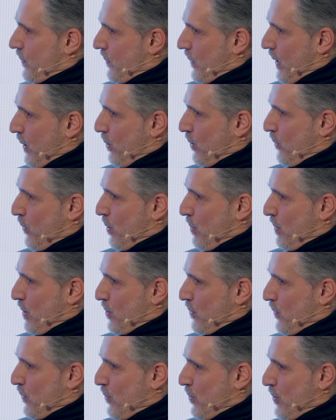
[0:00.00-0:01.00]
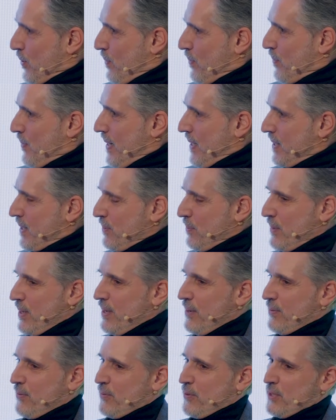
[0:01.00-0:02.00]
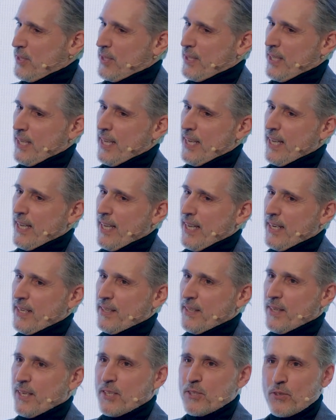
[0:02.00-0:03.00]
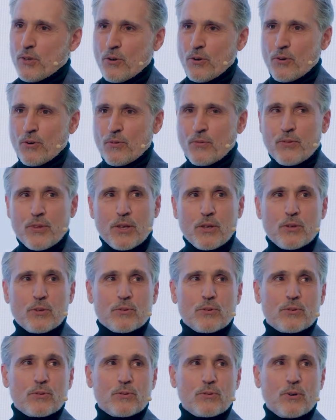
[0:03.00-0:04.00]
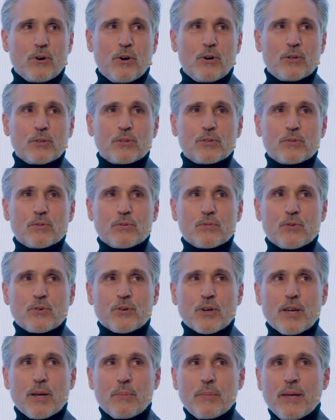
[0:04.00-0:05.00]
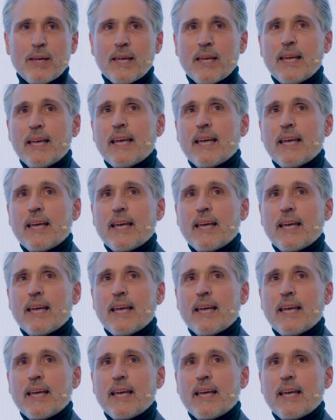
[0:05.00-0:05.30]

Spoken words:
thank you very much for inviting me, first thing, and thank you all for coming.